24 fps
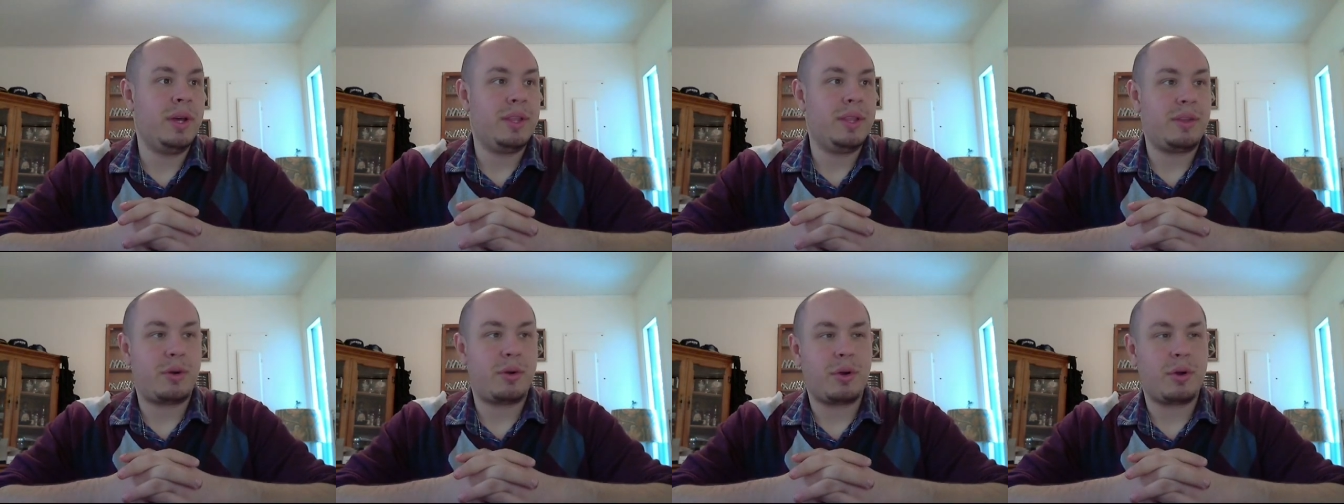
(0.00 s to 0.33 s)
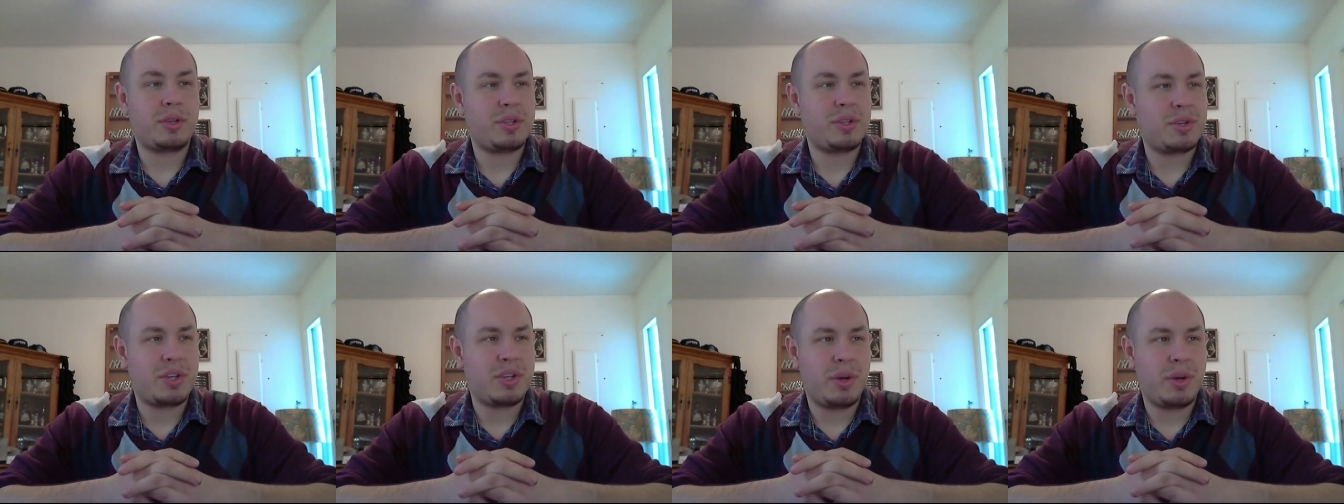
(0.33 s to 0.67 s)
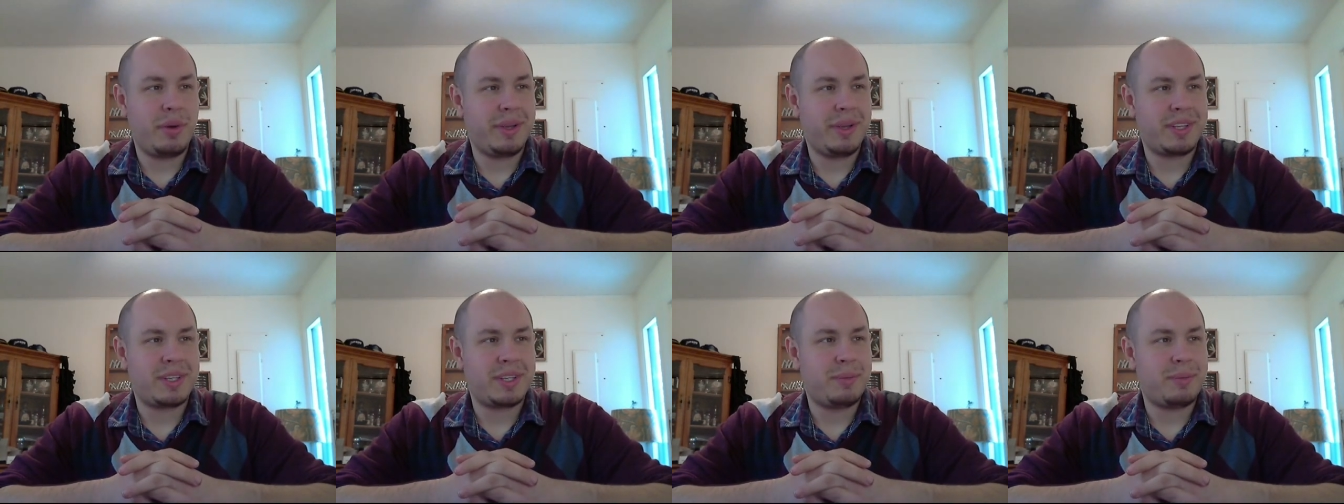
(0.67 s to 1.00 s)
they're also
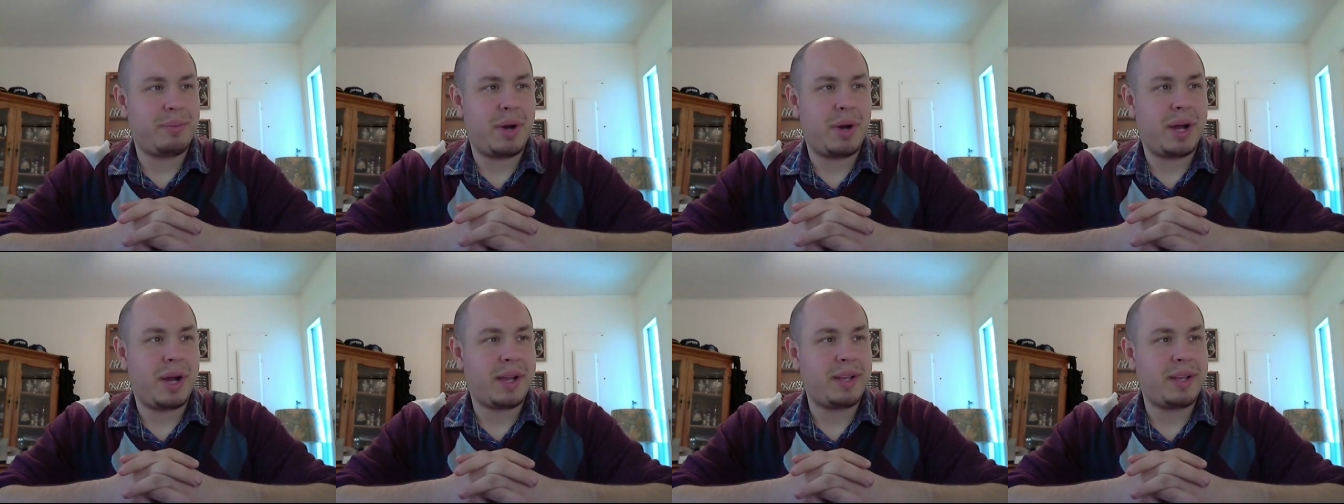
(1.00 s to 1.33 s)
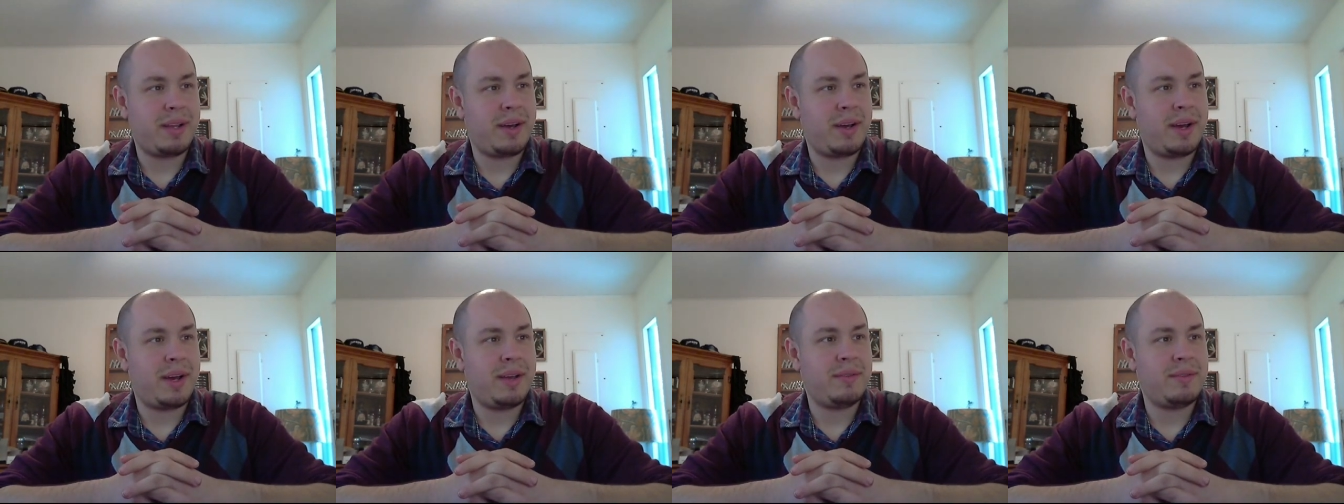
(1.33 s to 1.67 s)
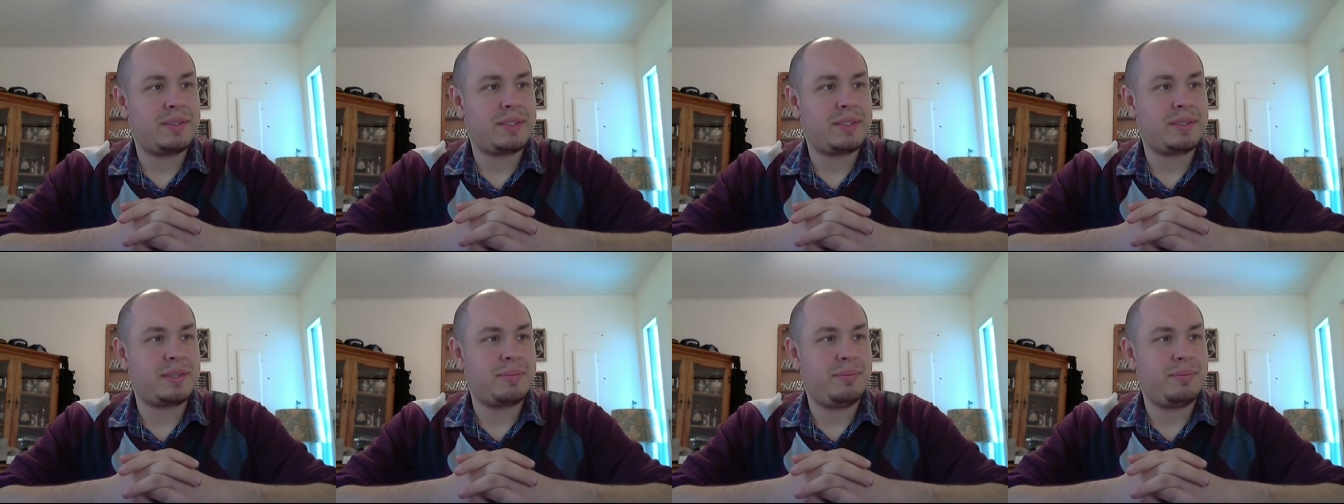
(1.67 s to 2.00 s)
showing some pocket
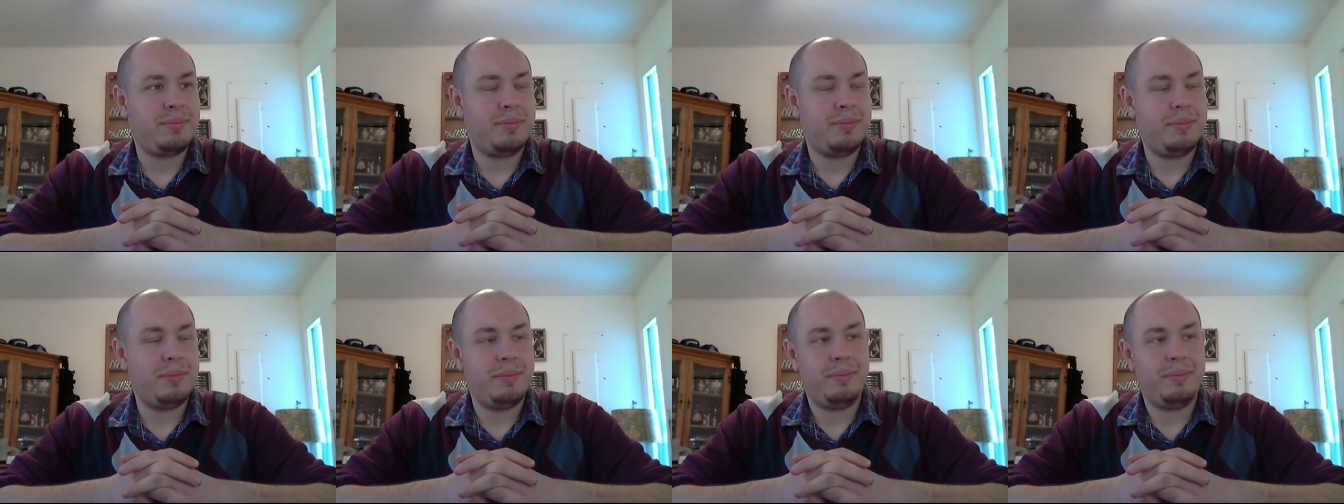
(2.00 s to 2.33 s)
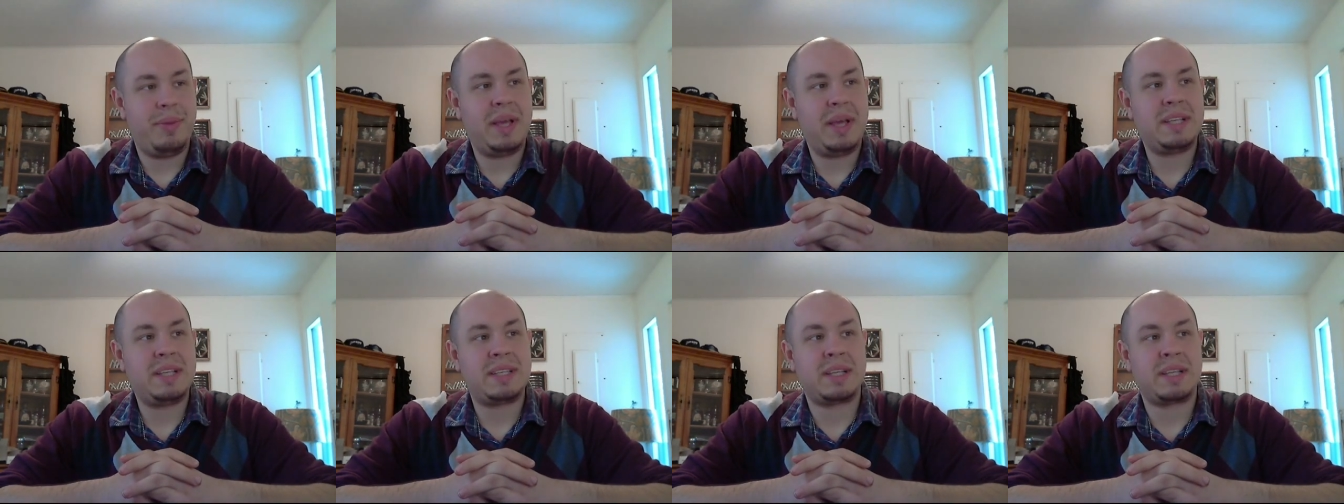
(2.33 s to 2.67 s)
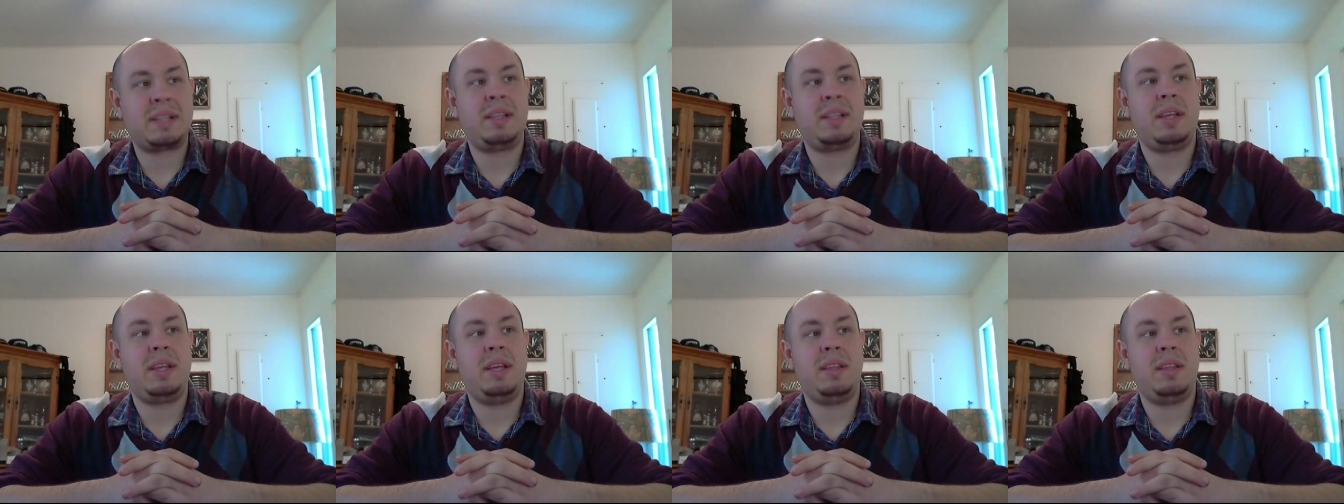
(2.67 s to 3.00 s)
knives,
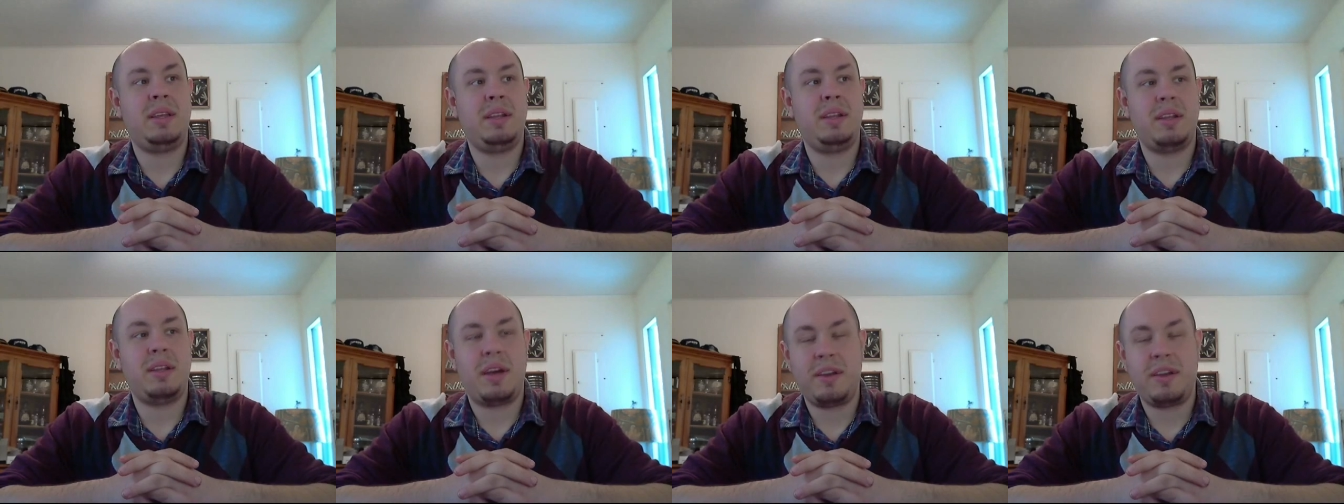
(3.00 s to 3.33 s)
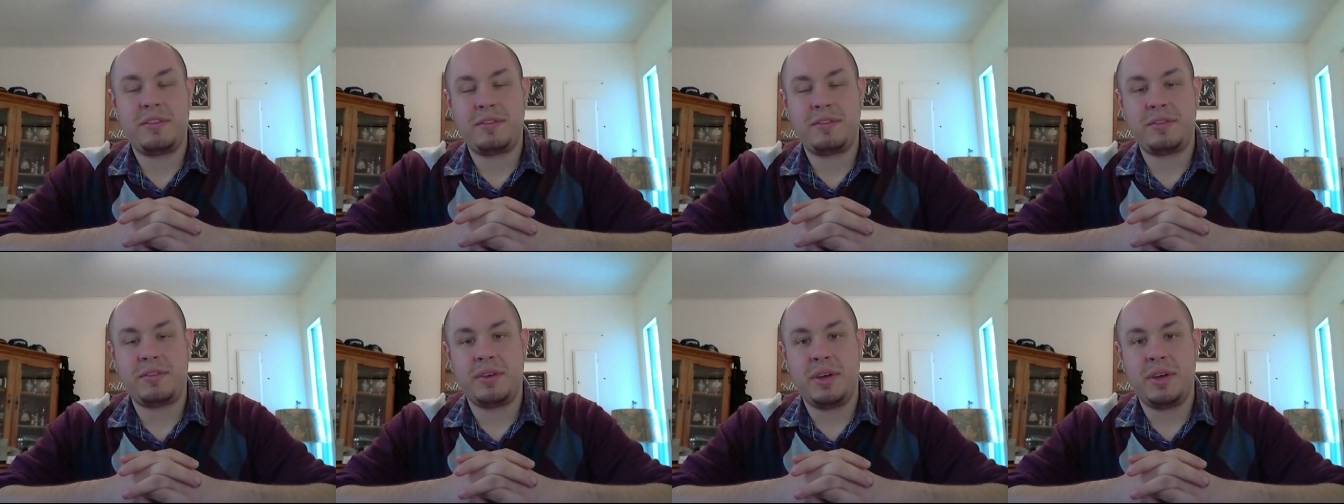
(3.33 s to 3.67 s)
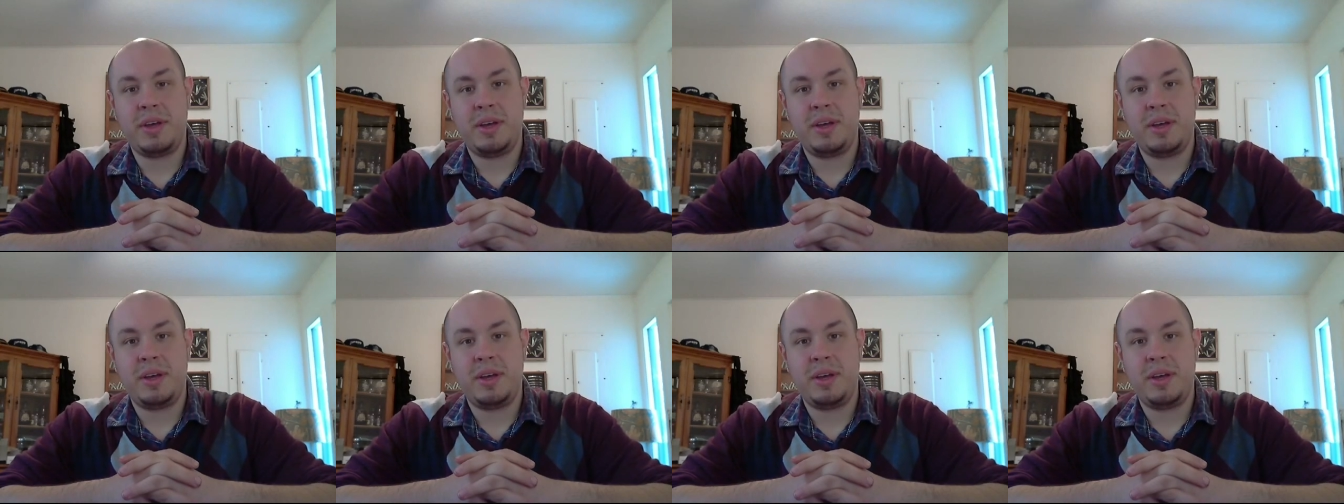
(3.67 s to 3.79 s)
basically the knife